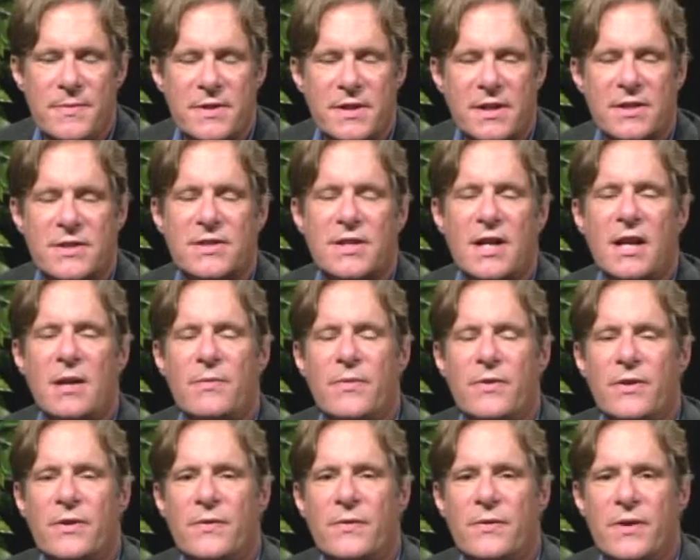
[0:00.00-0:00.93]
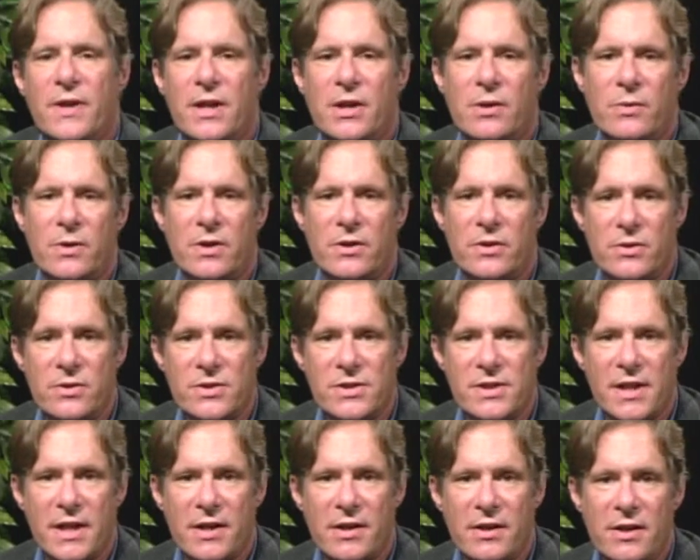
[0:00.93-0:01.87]
You can sign up for the free career
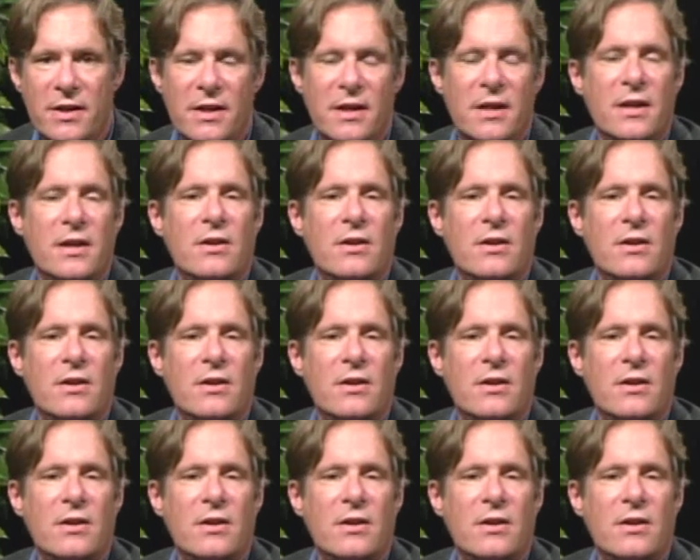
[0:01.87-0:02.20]
newsletter.